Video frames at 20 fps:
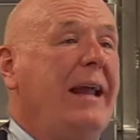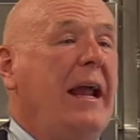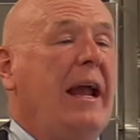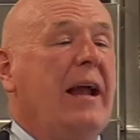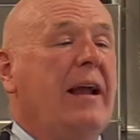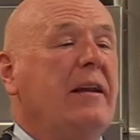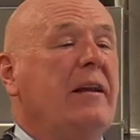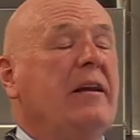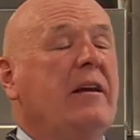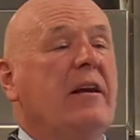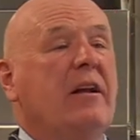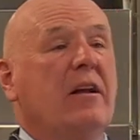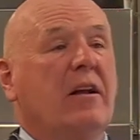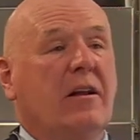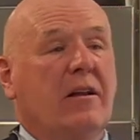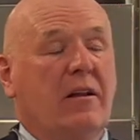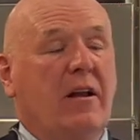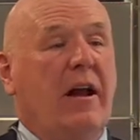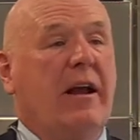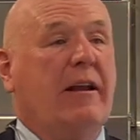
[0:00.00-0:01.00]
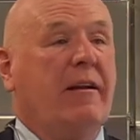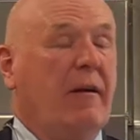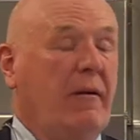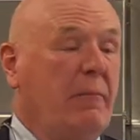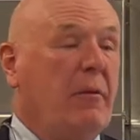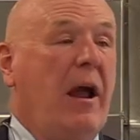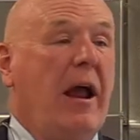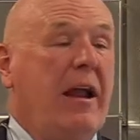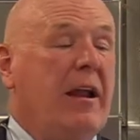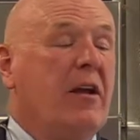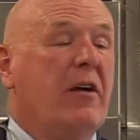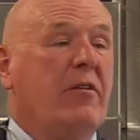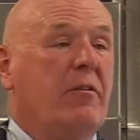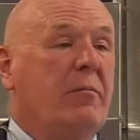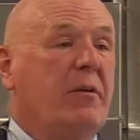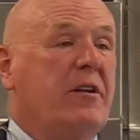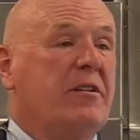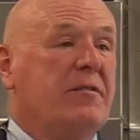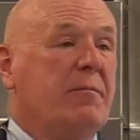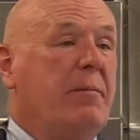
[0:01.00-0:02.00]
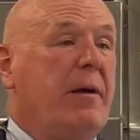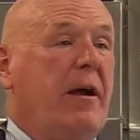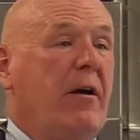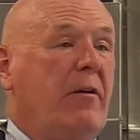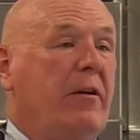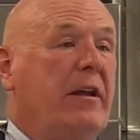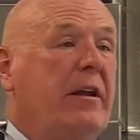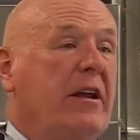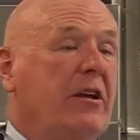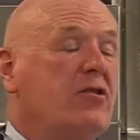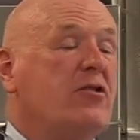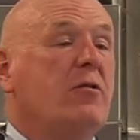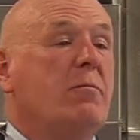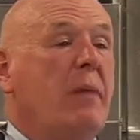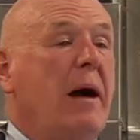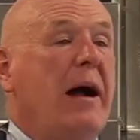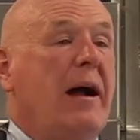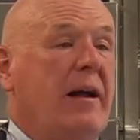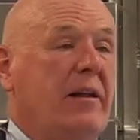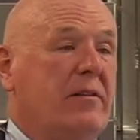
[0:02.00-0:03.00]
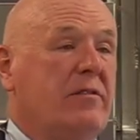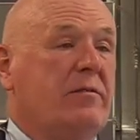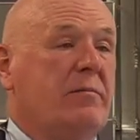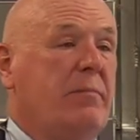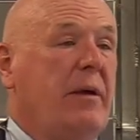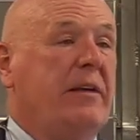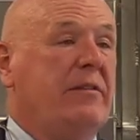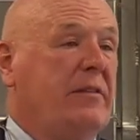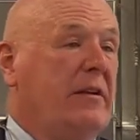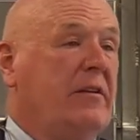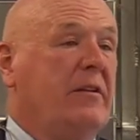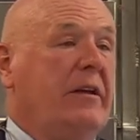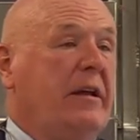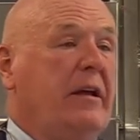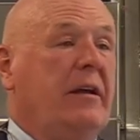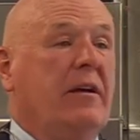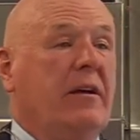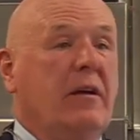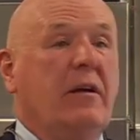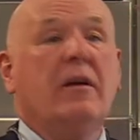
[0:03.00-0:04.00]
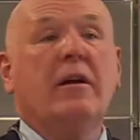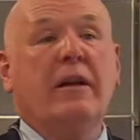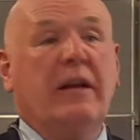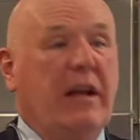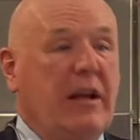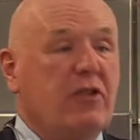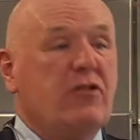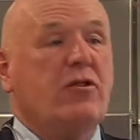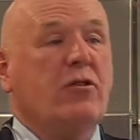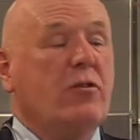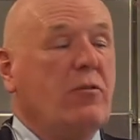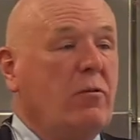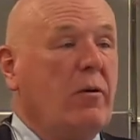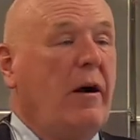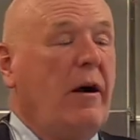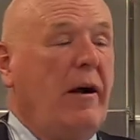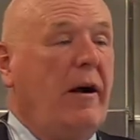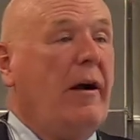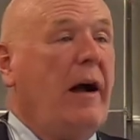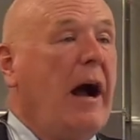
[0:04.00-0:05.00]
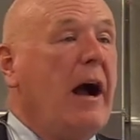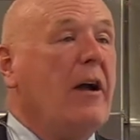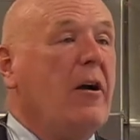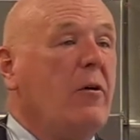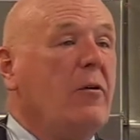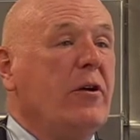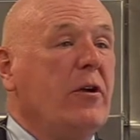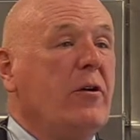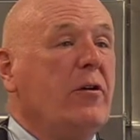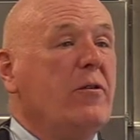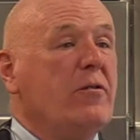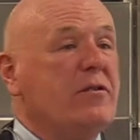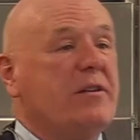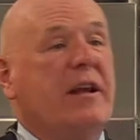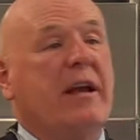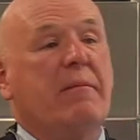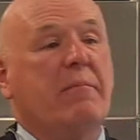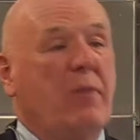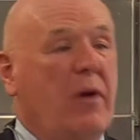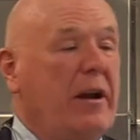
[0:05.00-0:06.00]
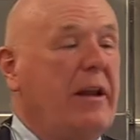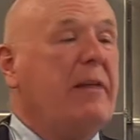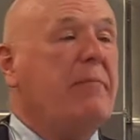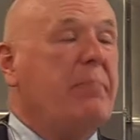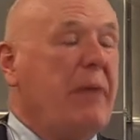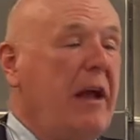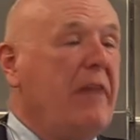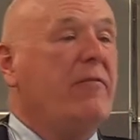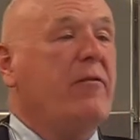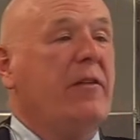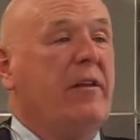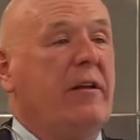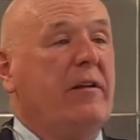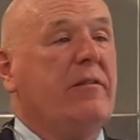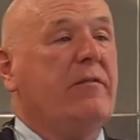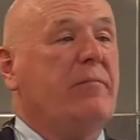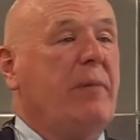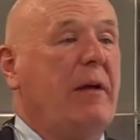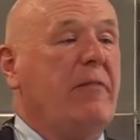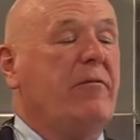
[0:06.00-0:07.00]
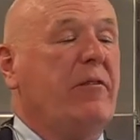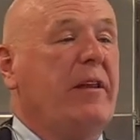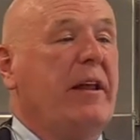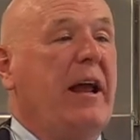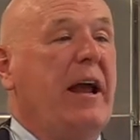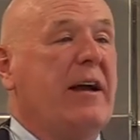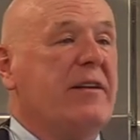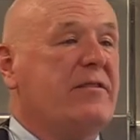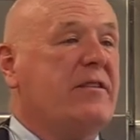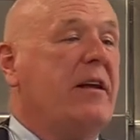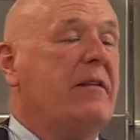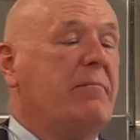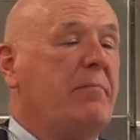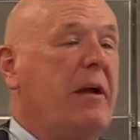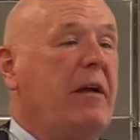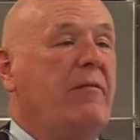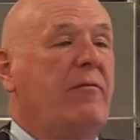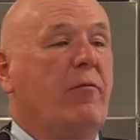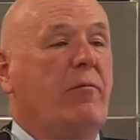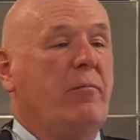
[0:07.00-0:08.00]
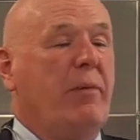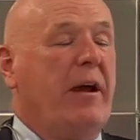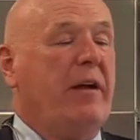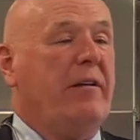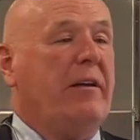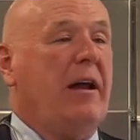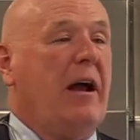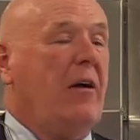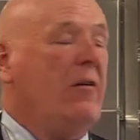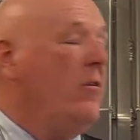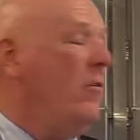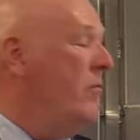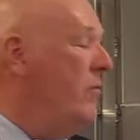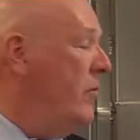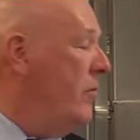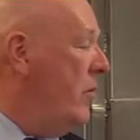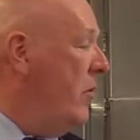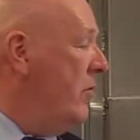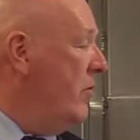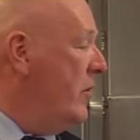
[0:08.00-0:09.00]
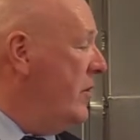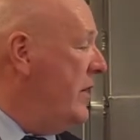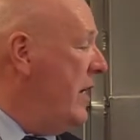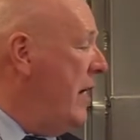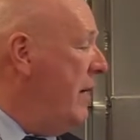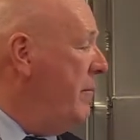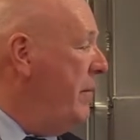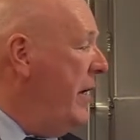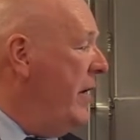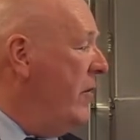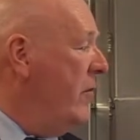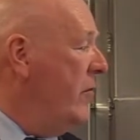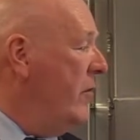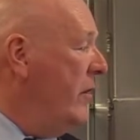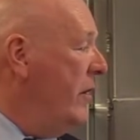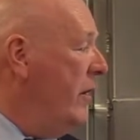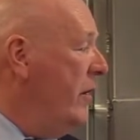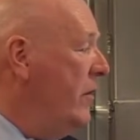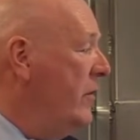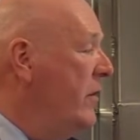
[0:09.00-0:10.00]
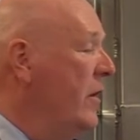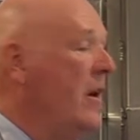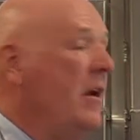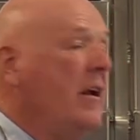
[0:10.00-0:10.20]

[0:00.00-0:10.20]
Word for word: can, like um, any other municipality, issue bonds. Basically, issue uh, IOUs, get money, pay for the pay for the asset, and pay for pay it down over, over time, pay it over the year.